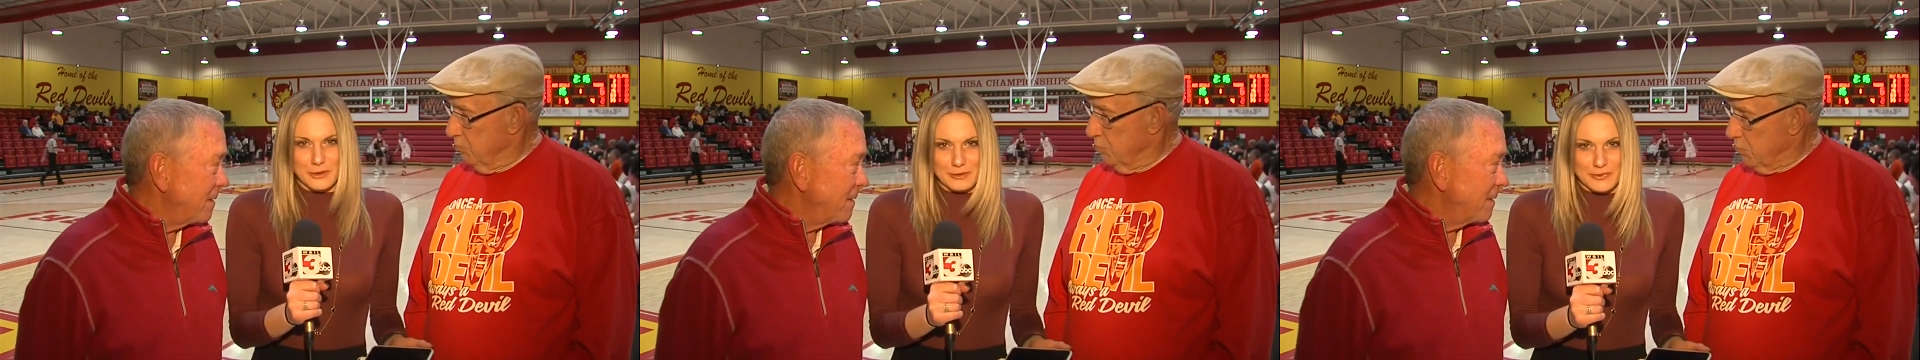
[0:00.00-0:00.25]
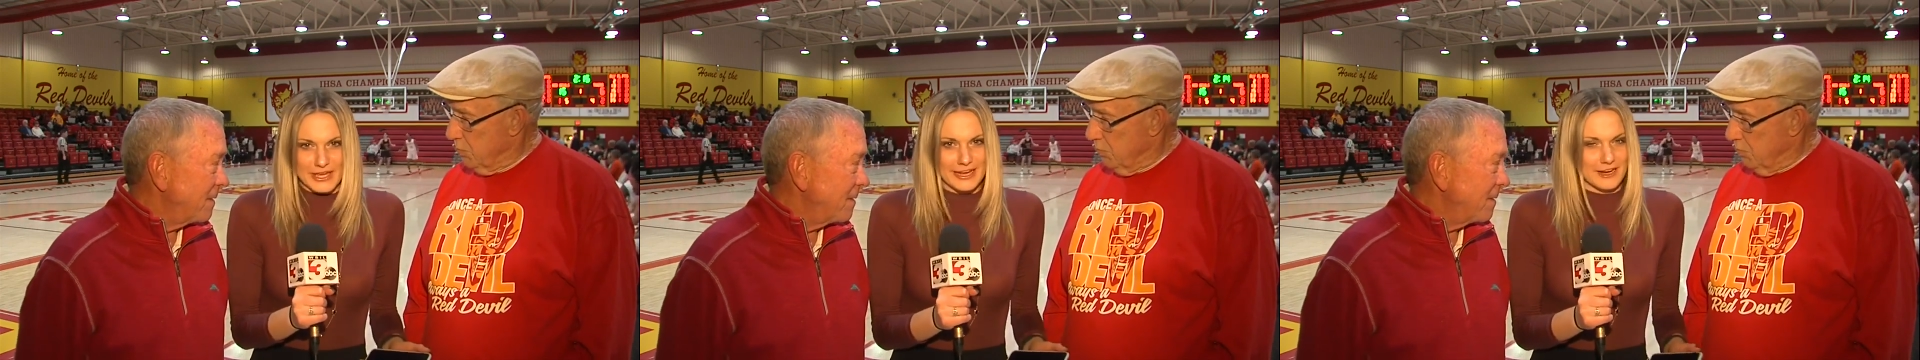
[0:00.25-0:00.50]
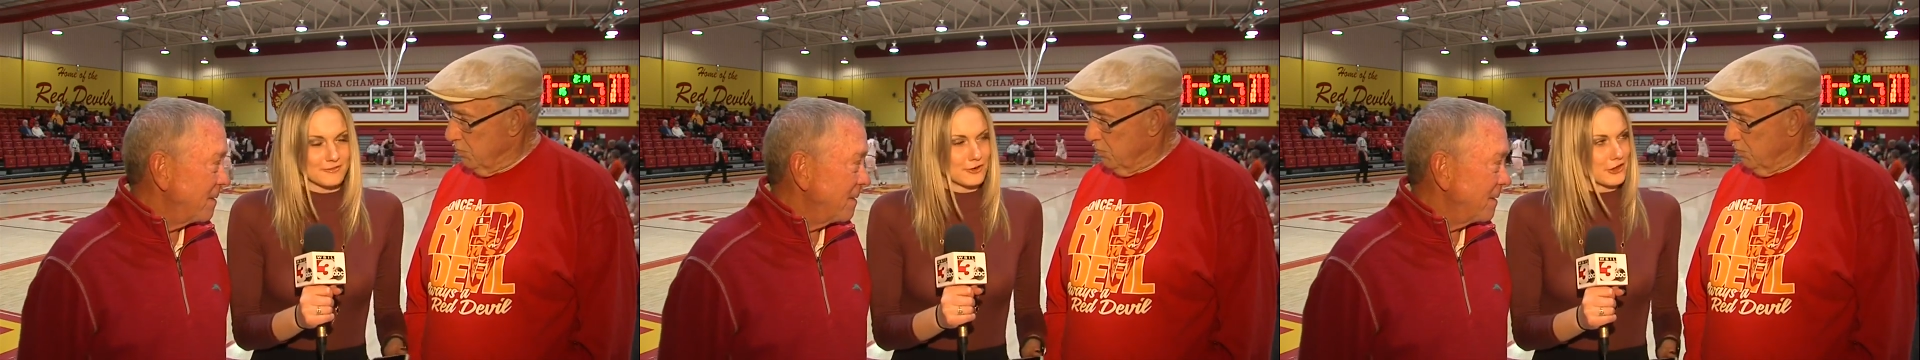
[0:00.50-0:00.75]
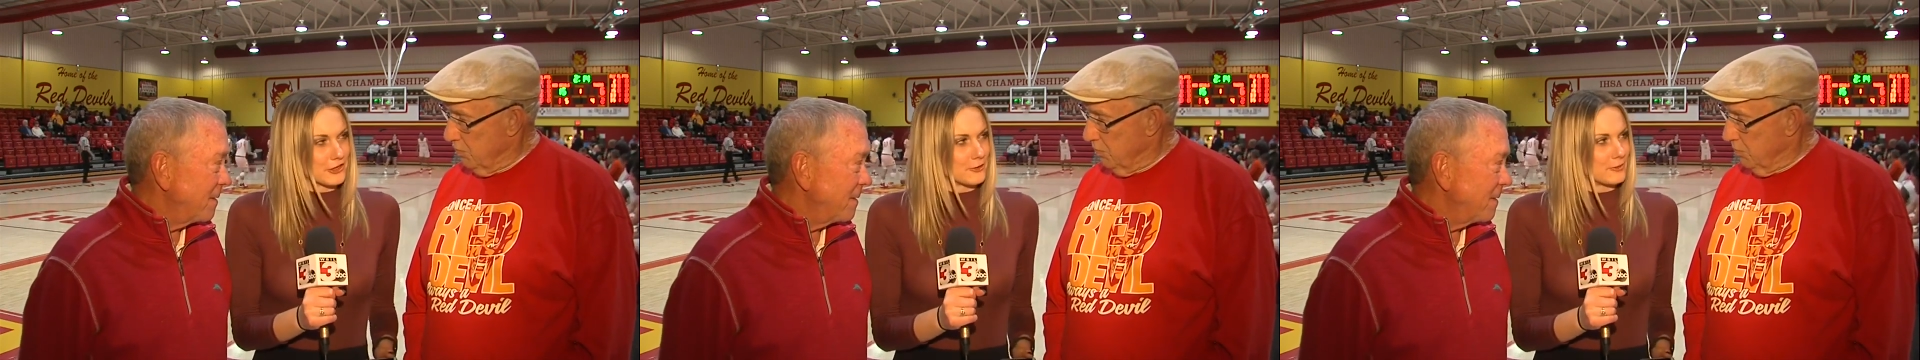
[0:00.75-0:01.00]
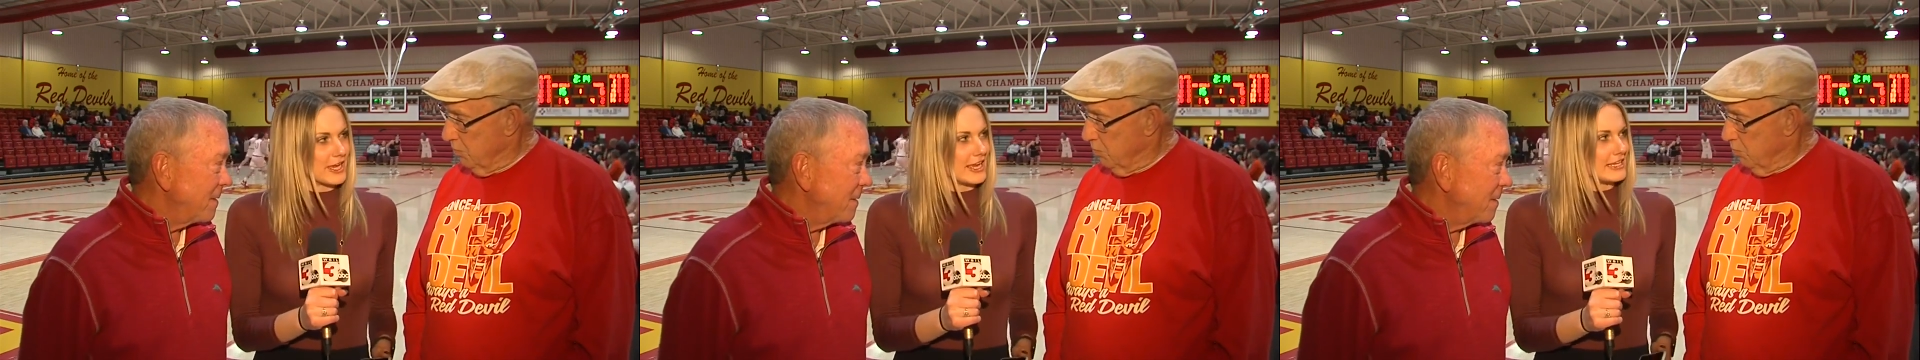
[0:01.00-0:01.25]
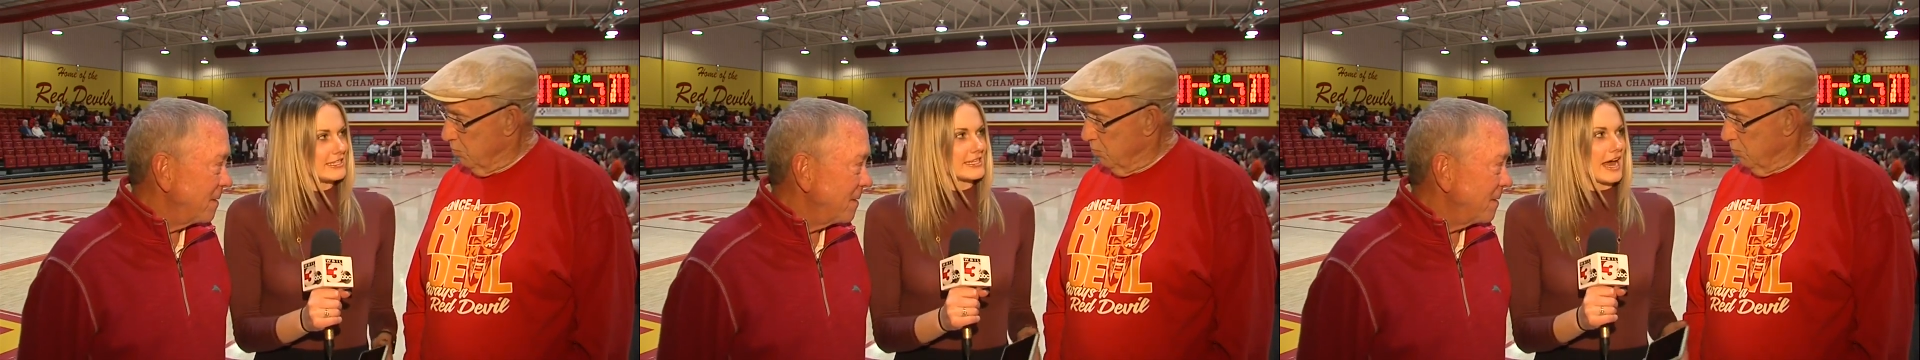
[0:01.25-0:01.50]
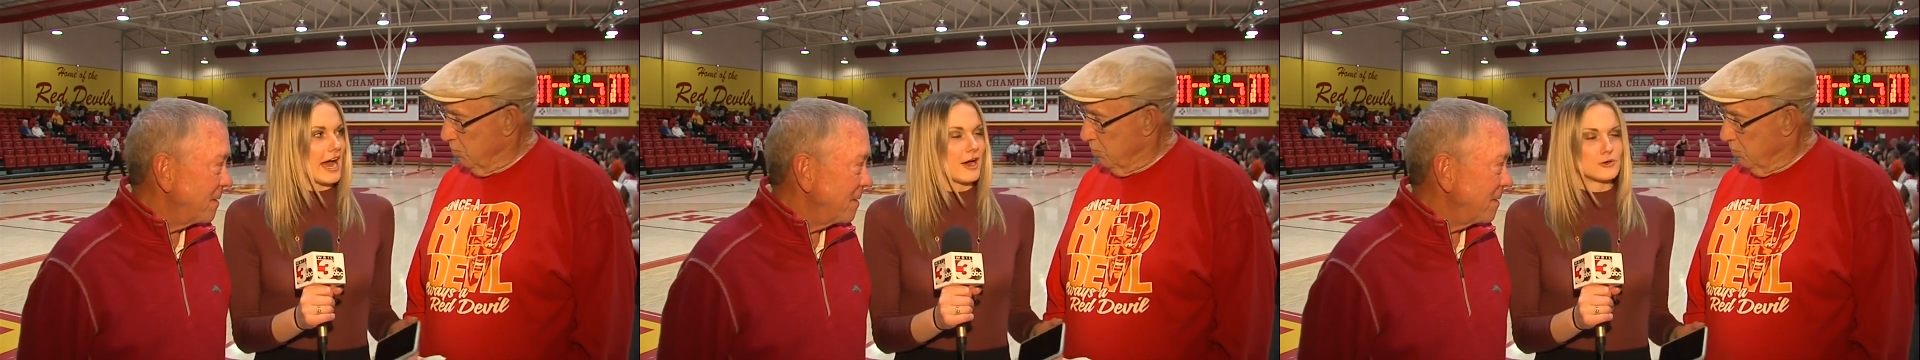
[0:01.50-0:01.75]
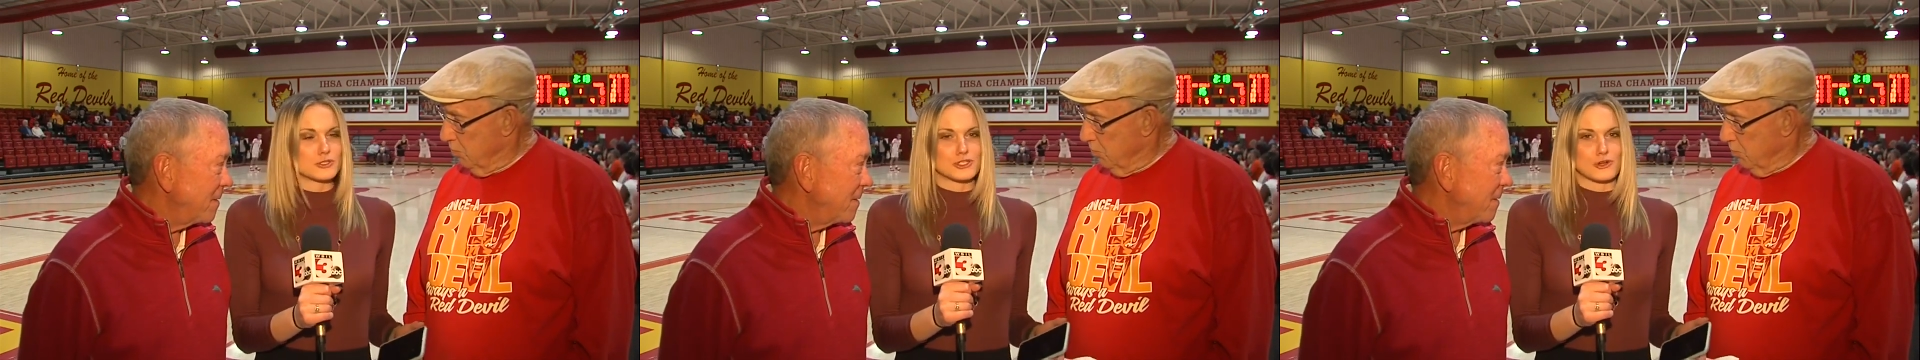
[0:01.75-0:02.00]
Speaker 1: only being here for a little bit is
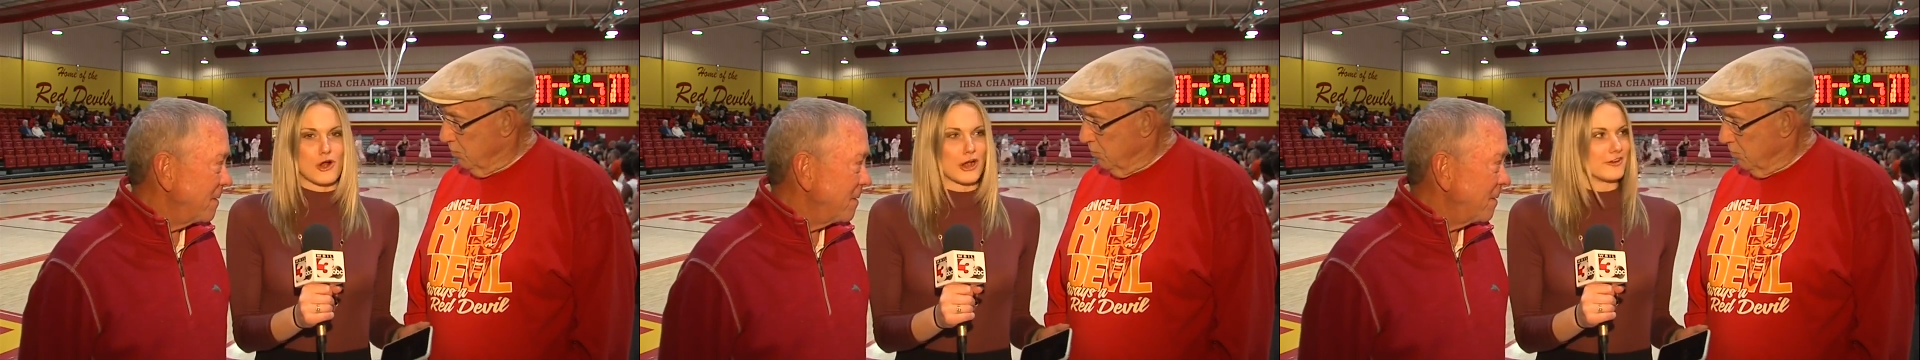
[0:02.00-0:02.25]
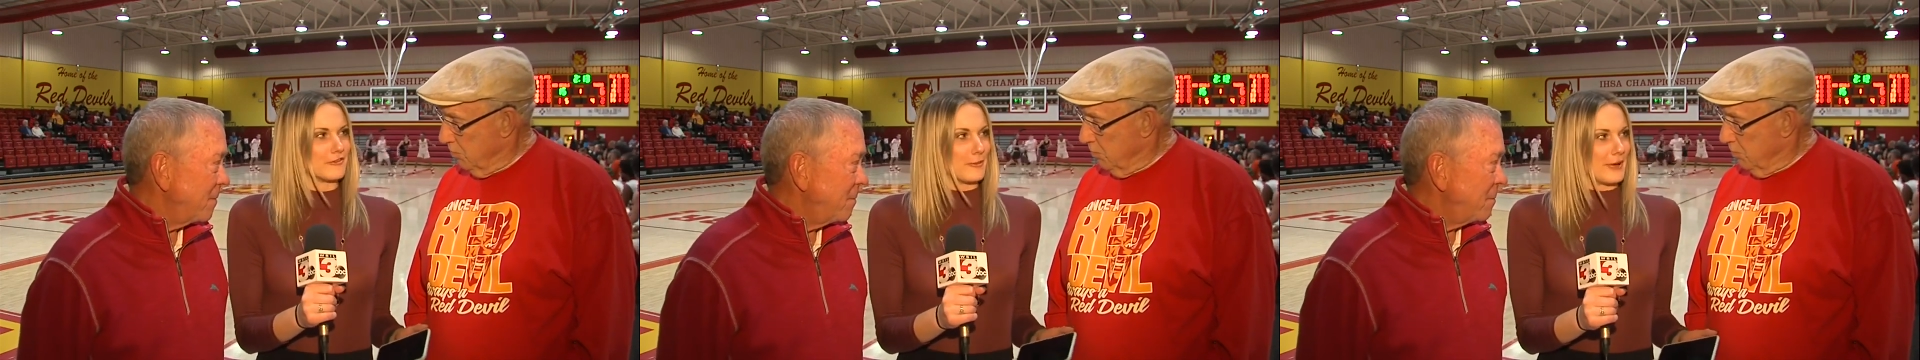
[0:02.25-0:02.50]
how strong of a